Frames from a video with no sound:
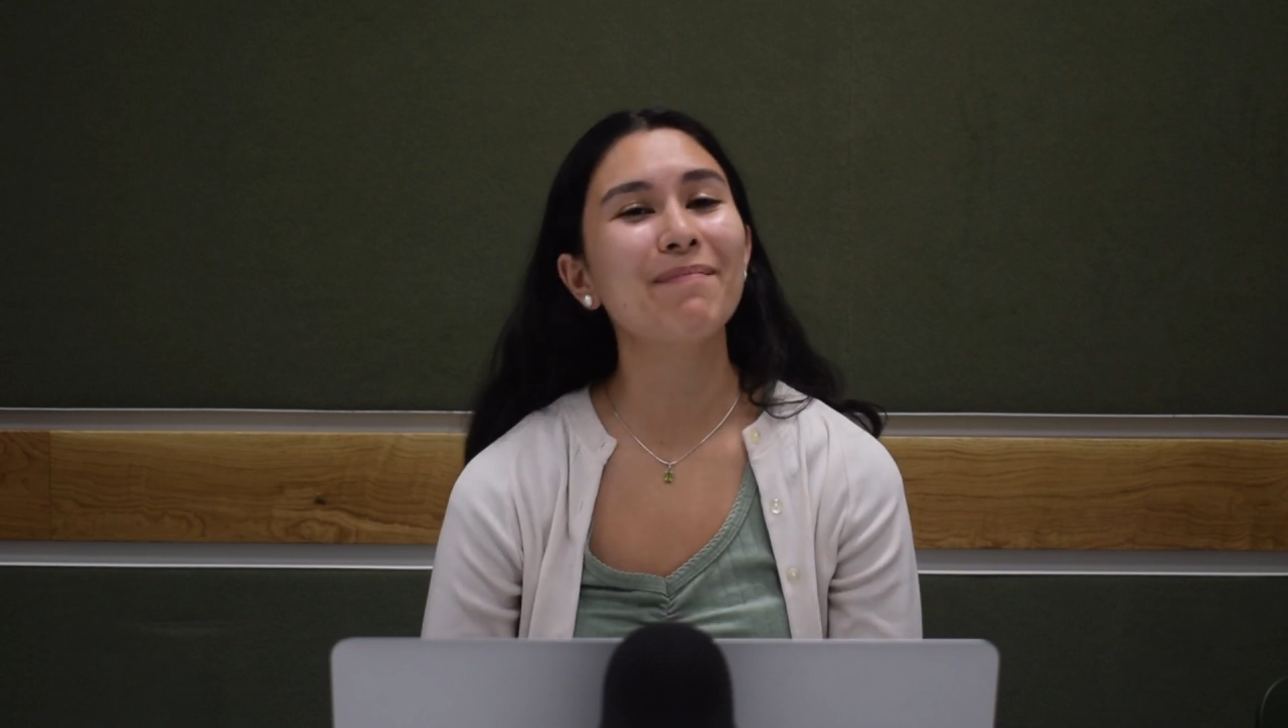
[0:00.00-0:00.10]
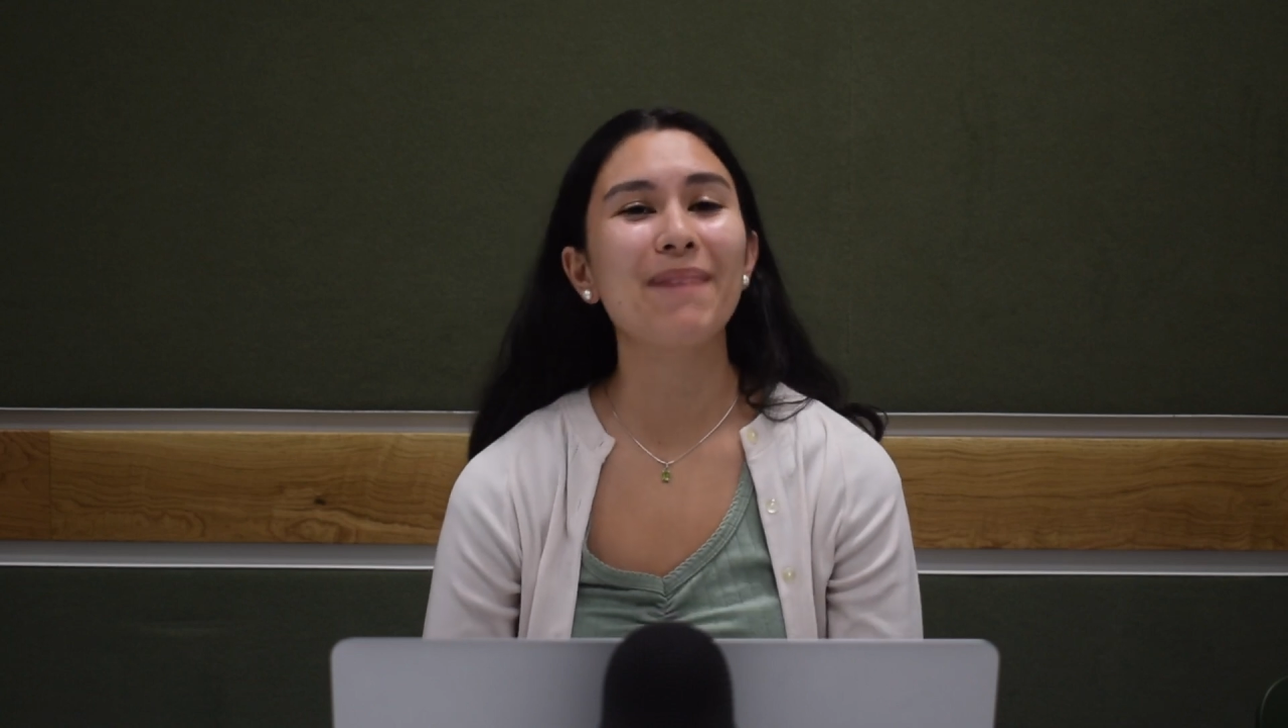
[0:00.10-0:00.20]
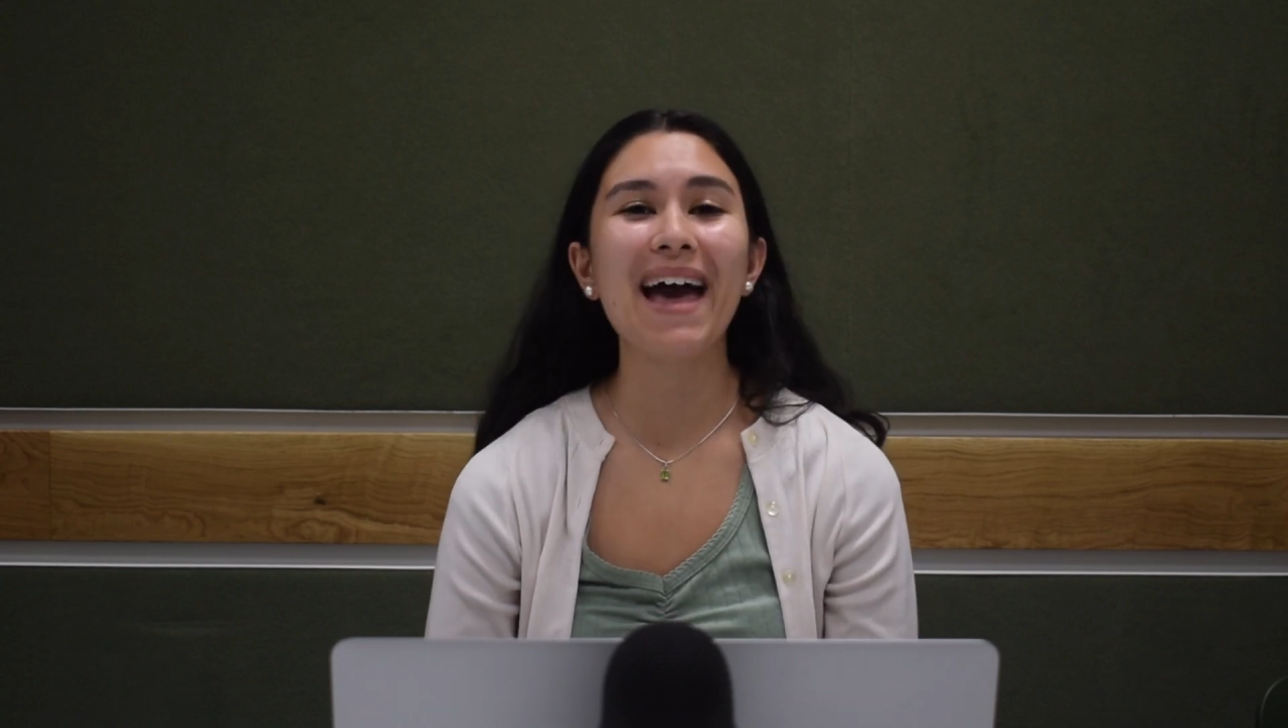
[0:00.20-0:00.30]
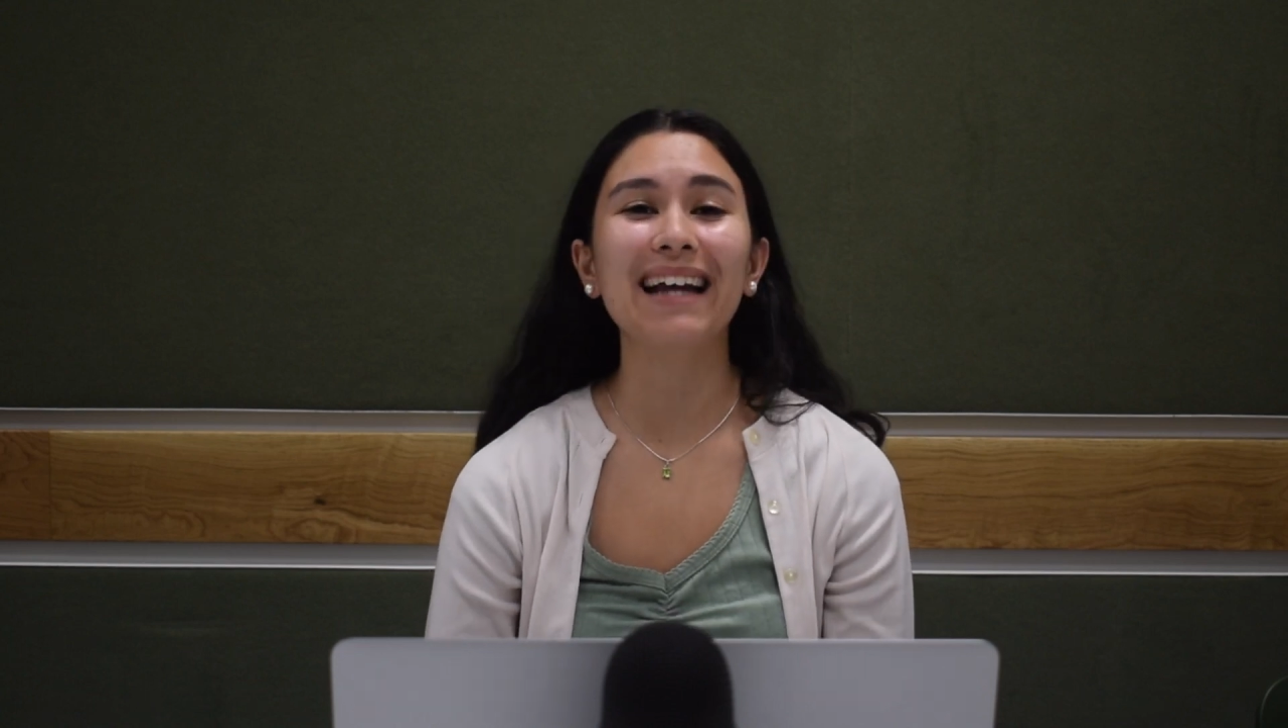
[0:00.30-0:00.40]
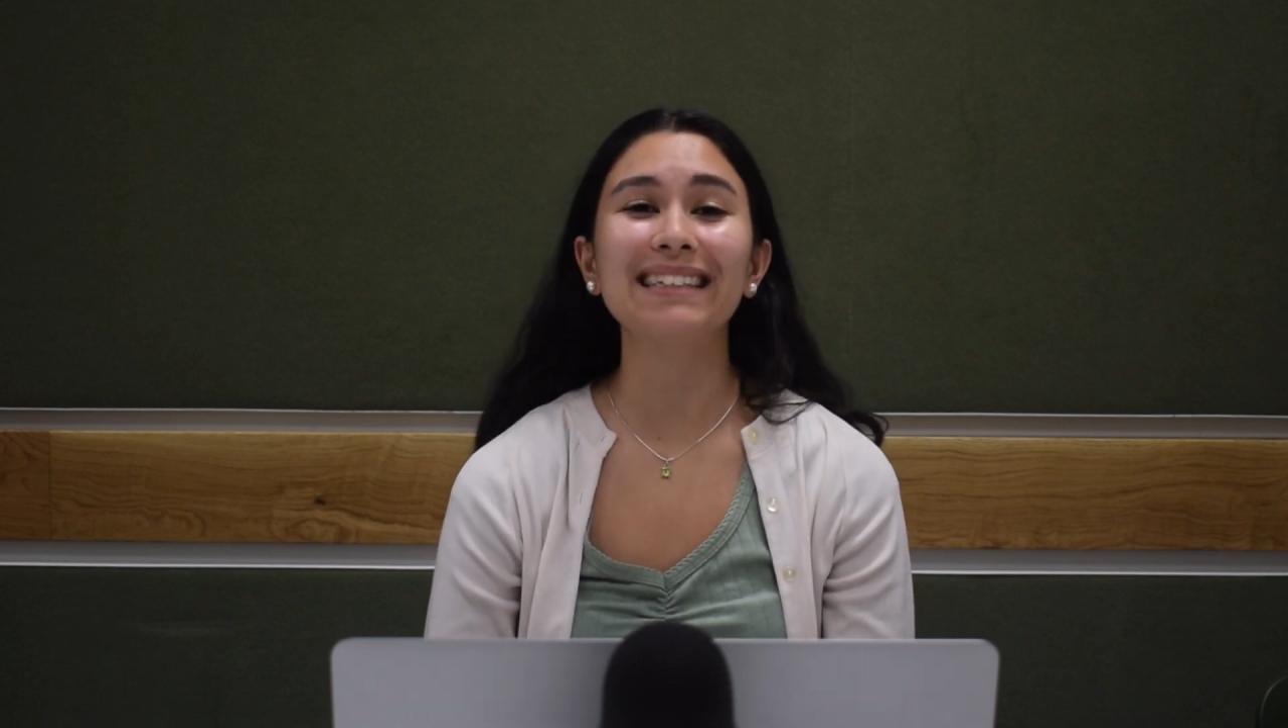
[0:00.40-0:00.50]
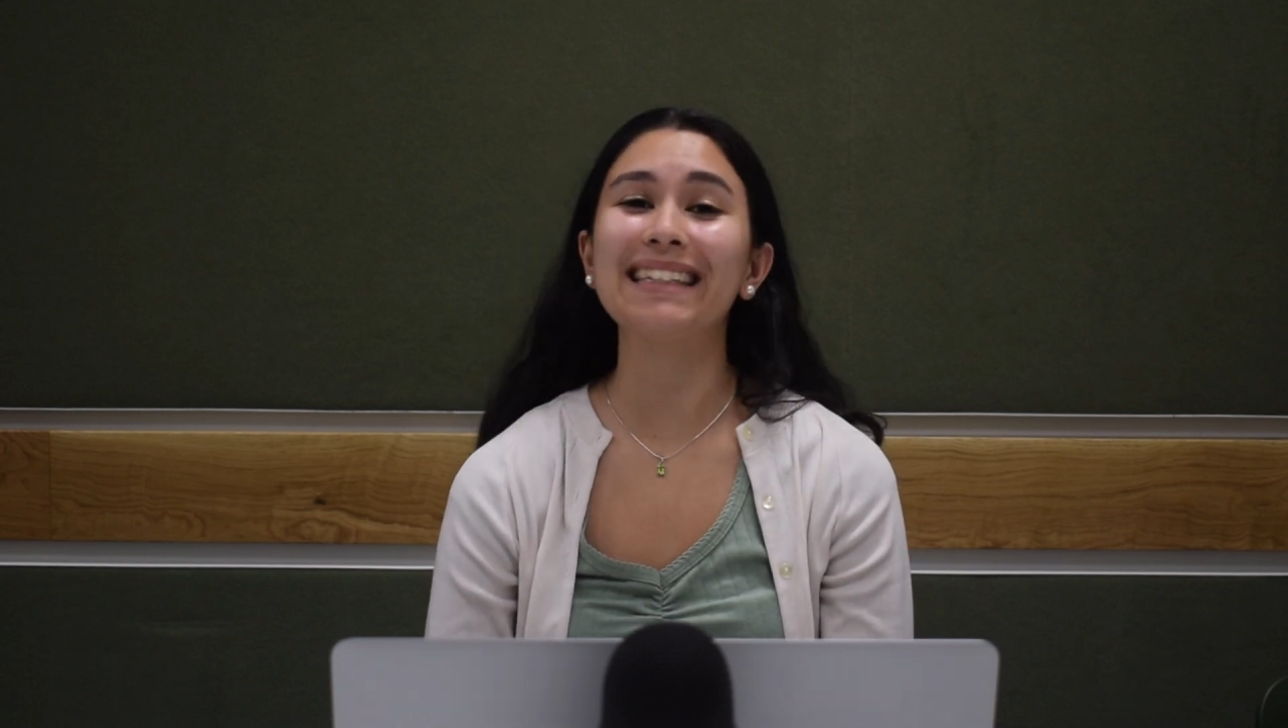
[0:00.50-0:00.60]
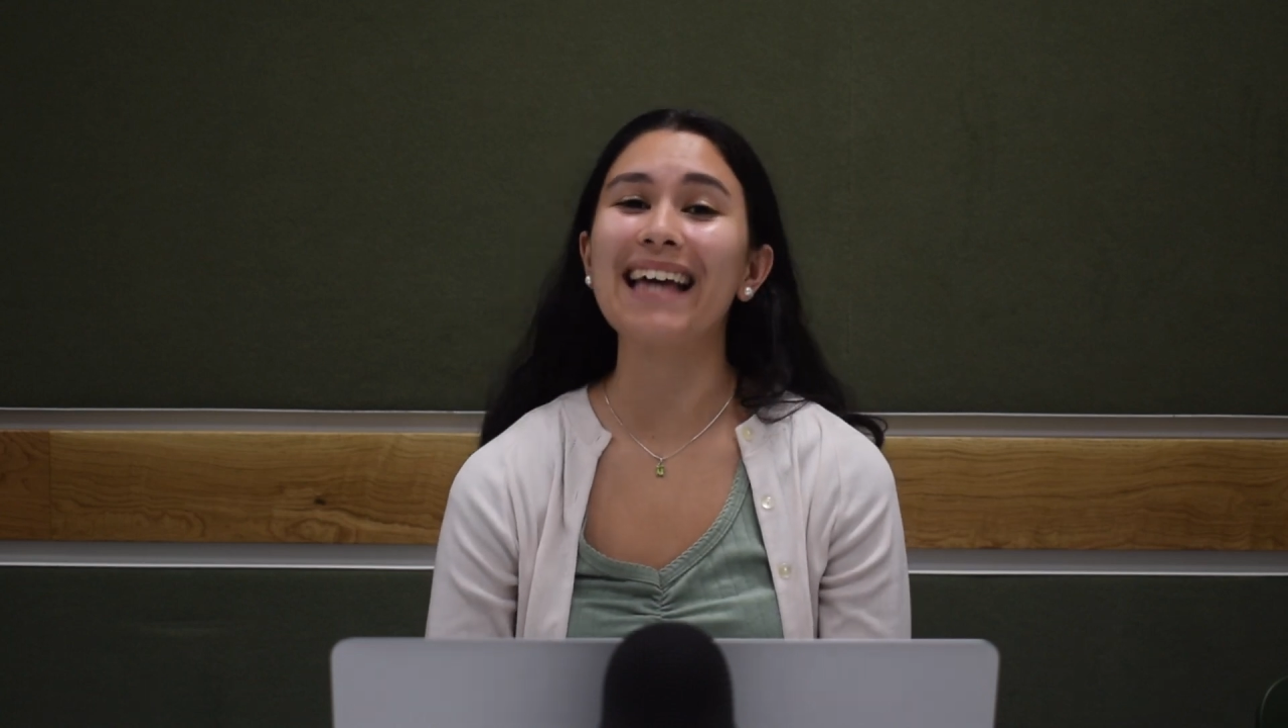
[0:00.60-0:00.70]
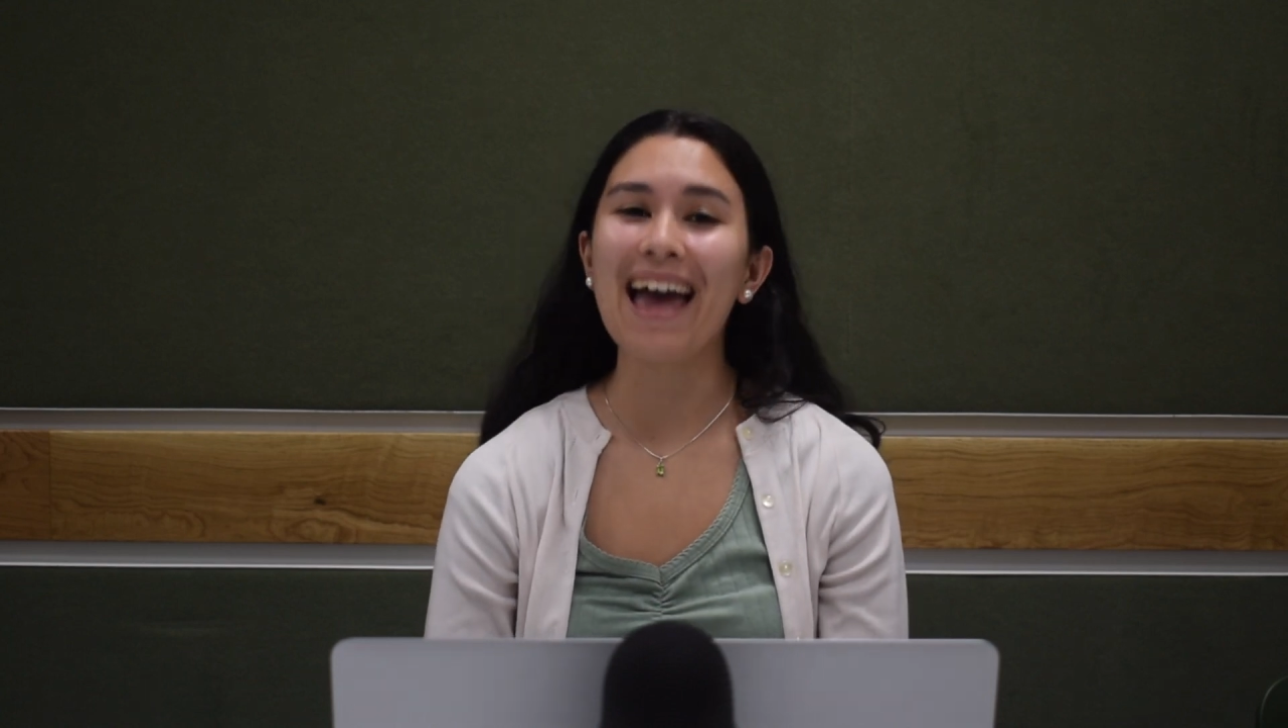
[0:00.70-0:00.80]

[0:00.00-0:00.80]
back to the